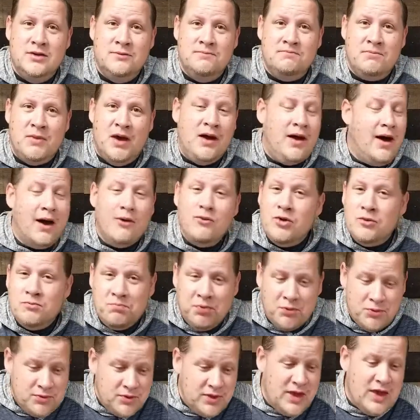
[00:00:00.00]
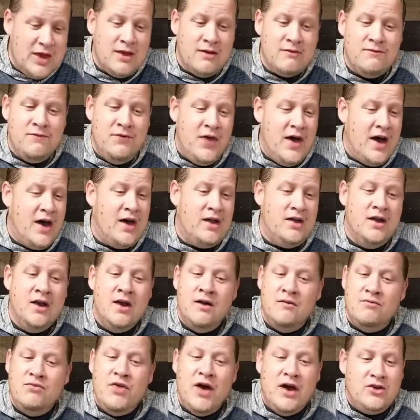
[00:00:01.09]
I would believe that
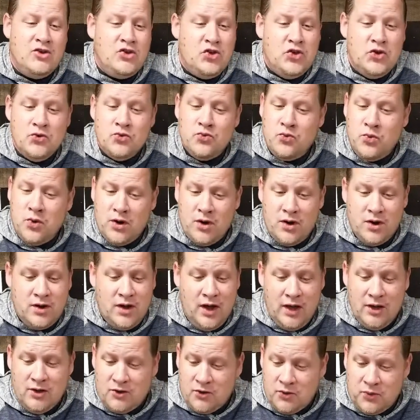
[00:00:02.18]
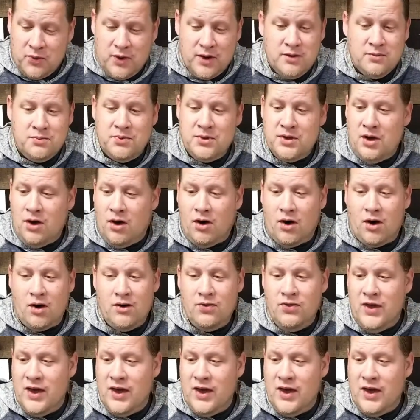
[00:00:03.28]
you work incredibly hard,